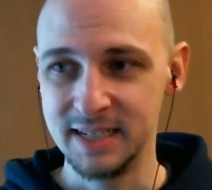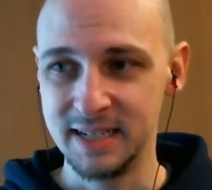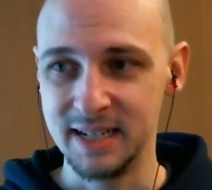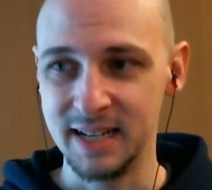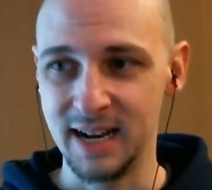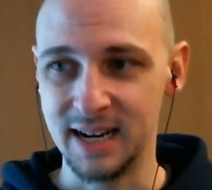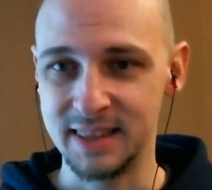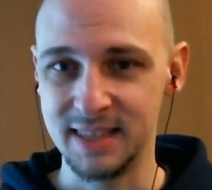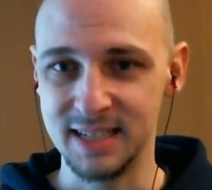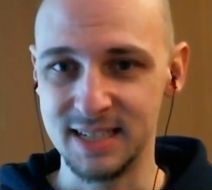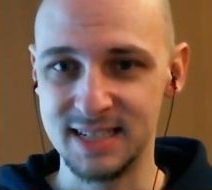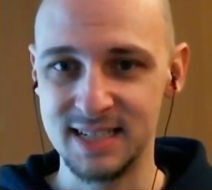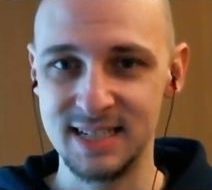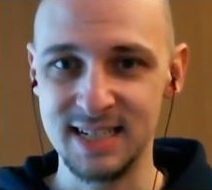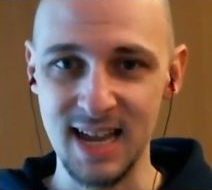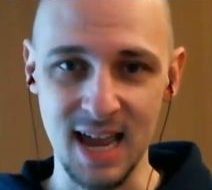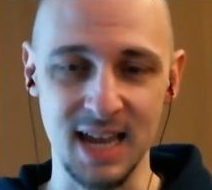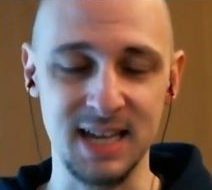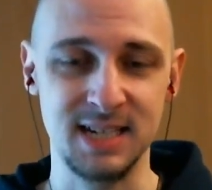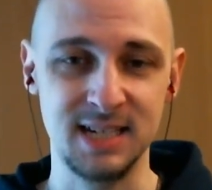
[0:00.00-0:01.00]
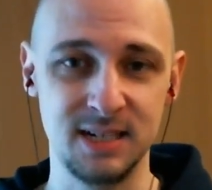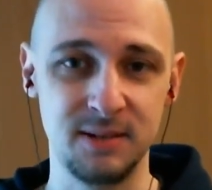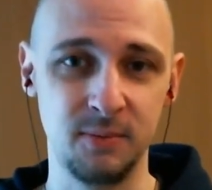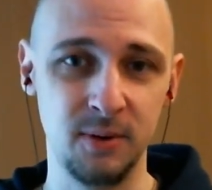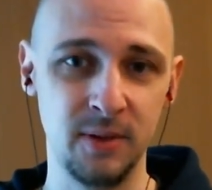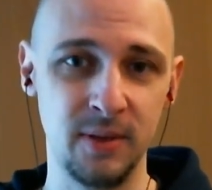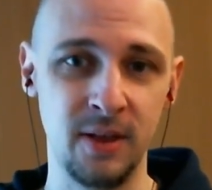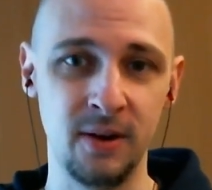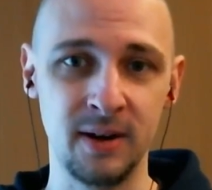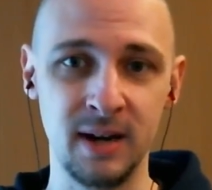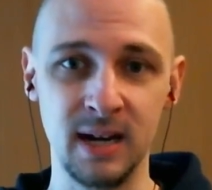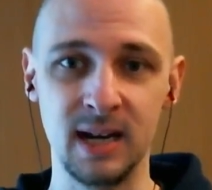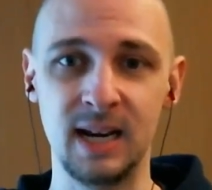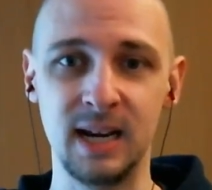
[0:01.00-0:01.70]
like this test where they're gonna